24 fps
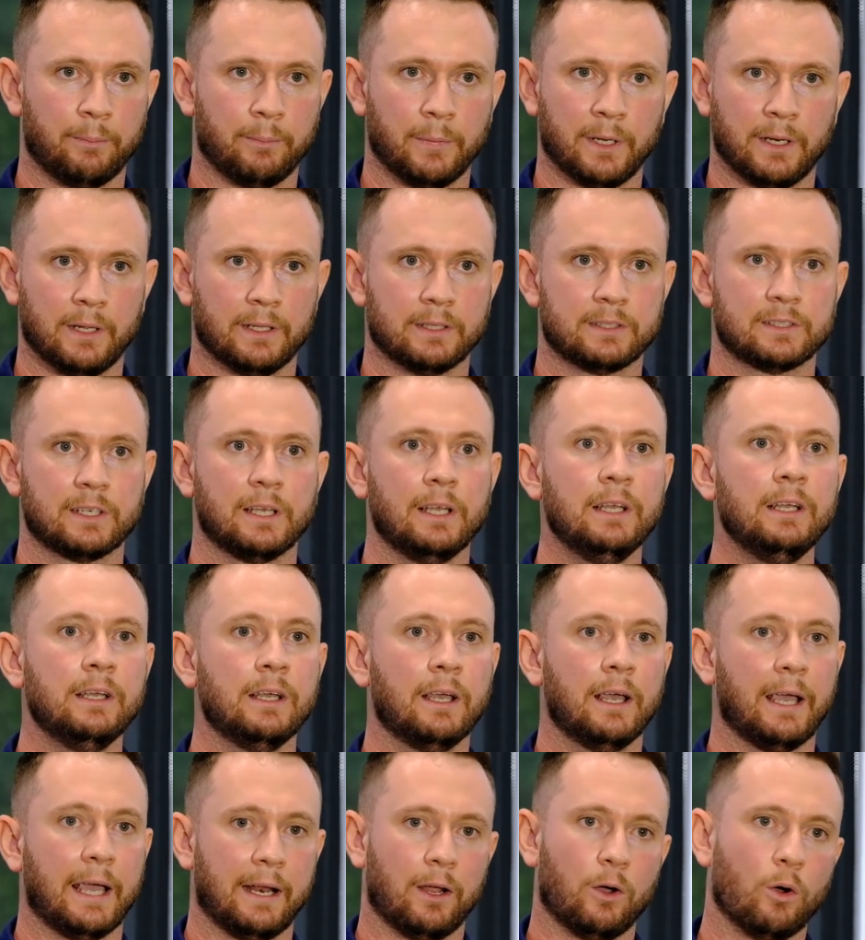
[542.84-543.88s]
20 minutes.
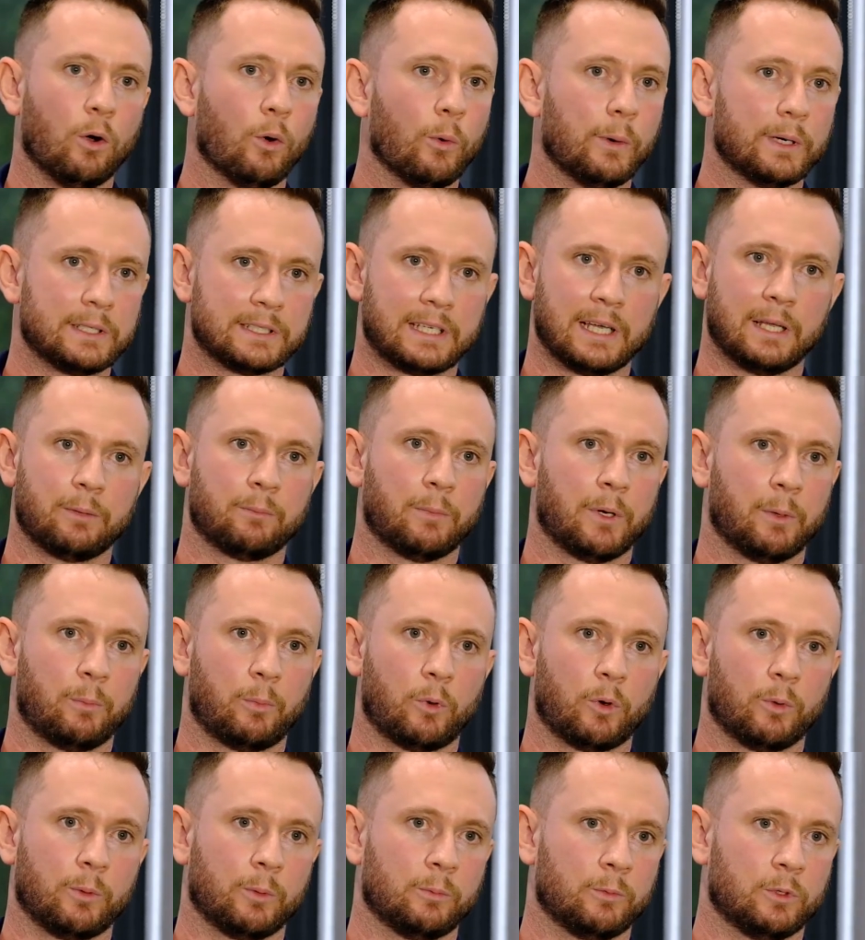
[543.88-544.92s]
And I always get my
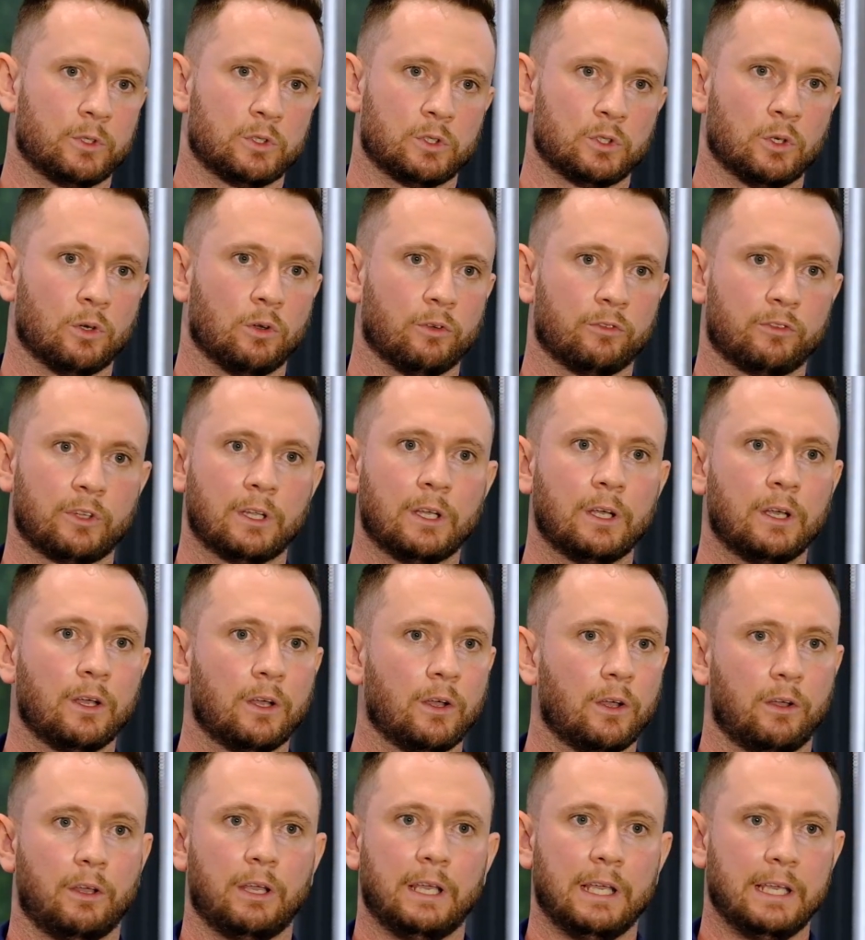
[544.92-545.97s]
problem resolved,
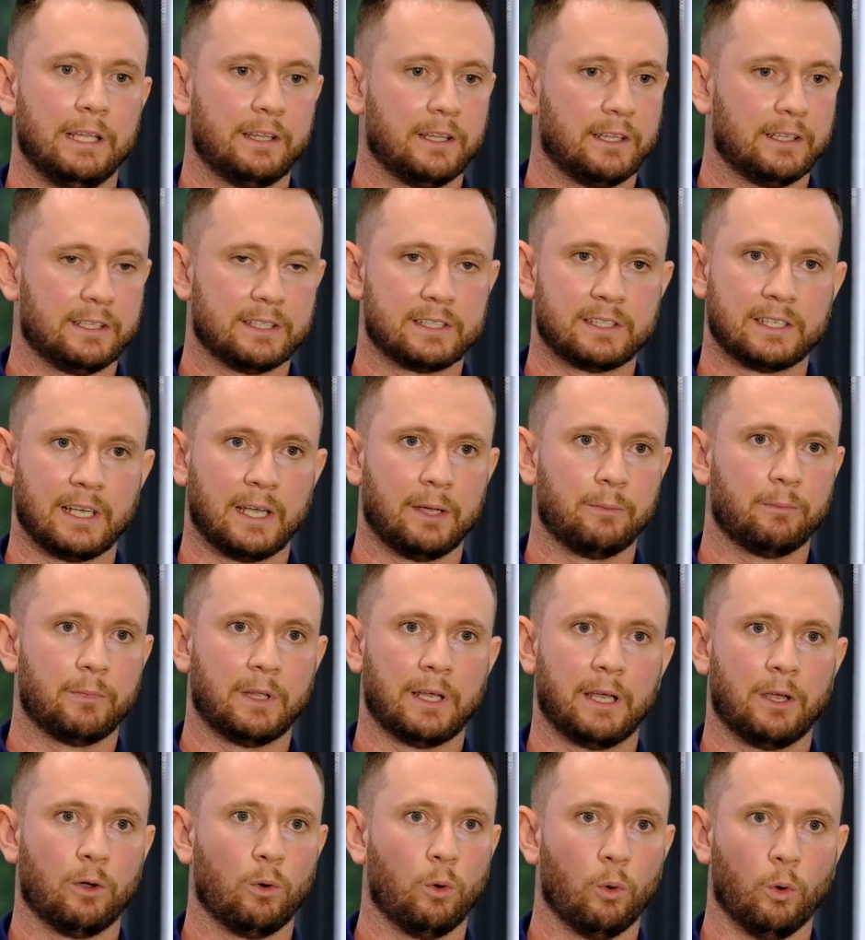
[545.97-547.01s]
either the same
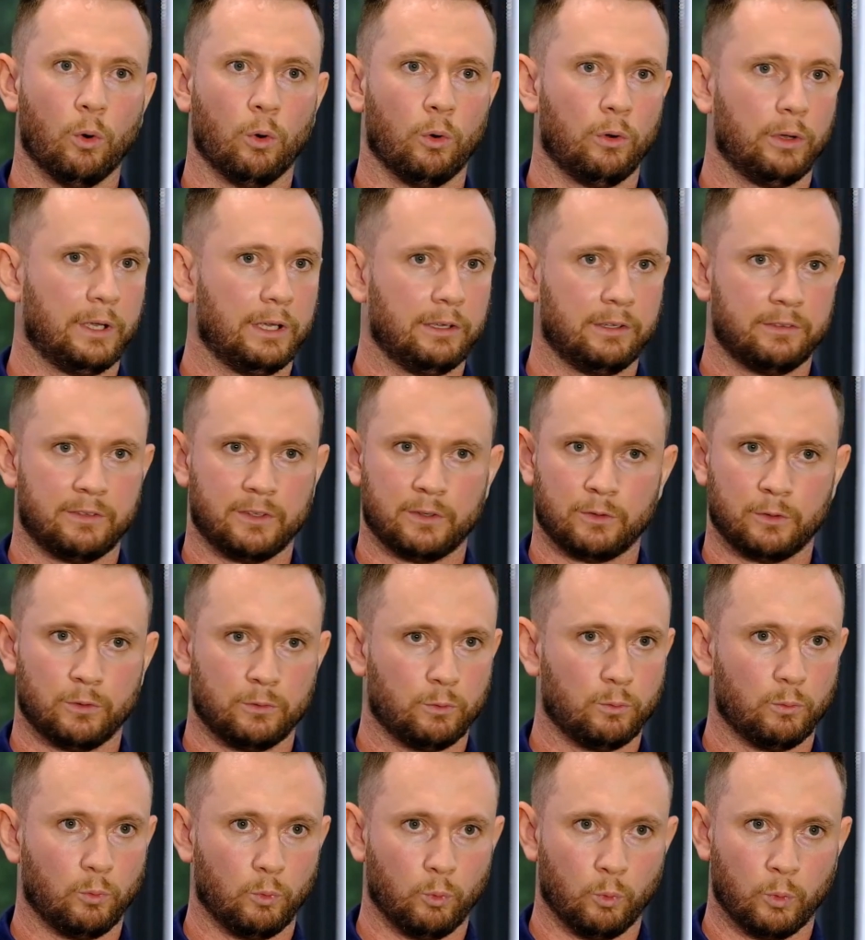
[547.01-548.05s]
day or
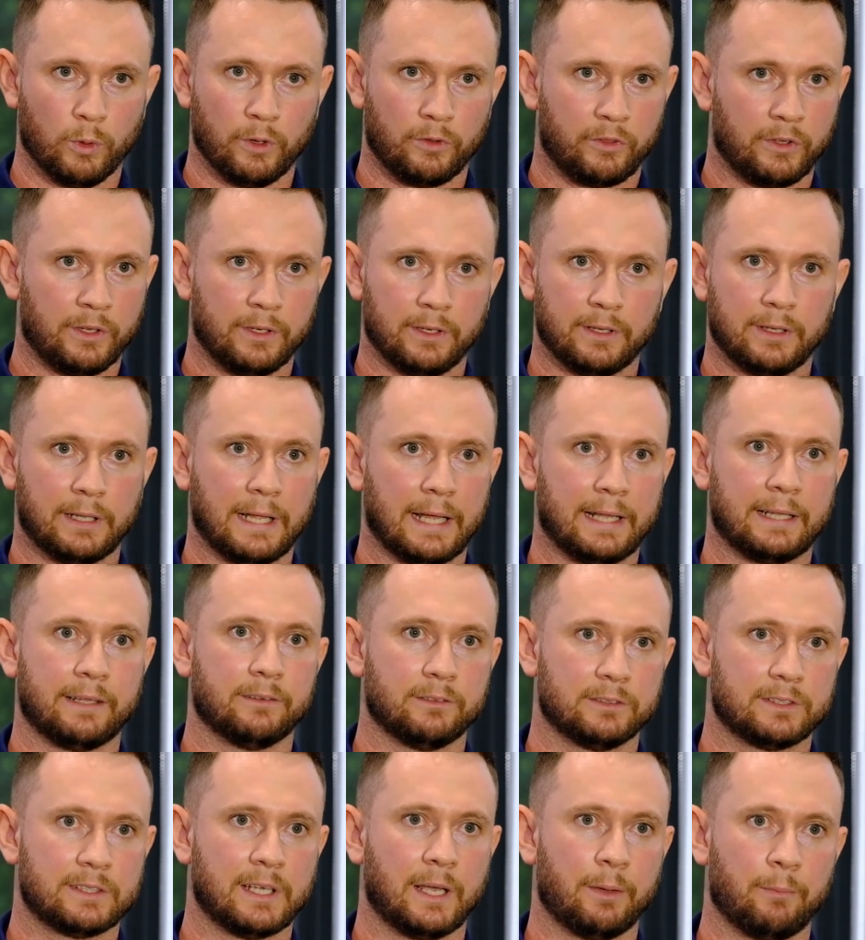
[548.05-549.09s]
even within that
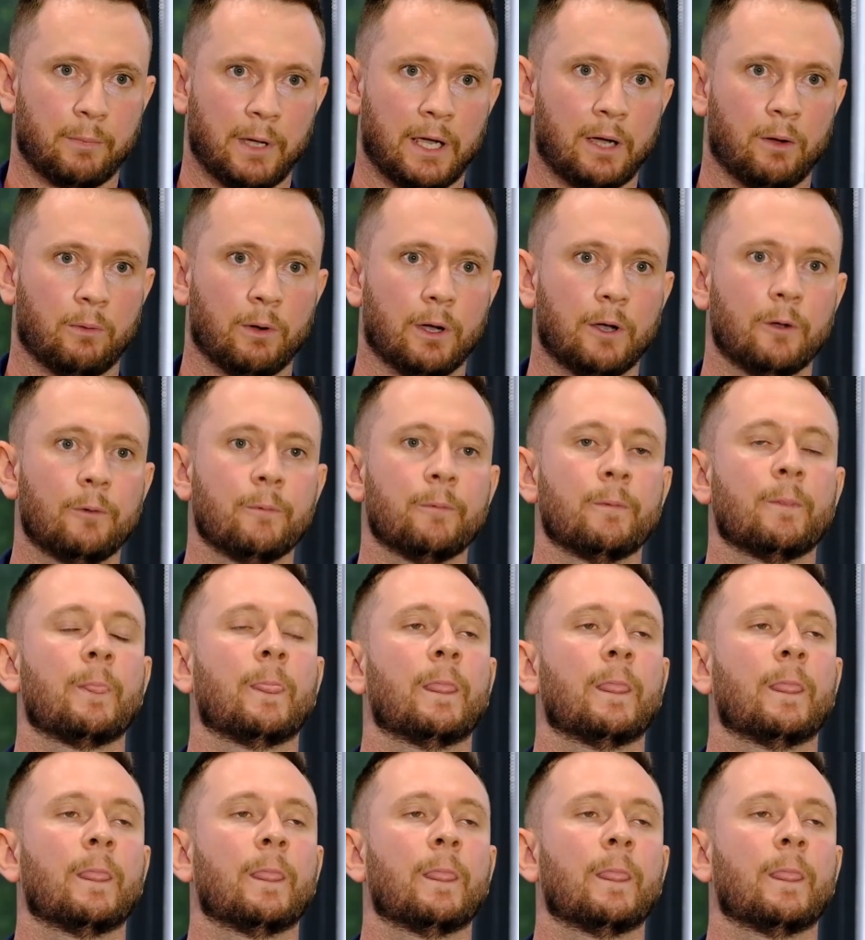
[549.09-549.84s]
same hour.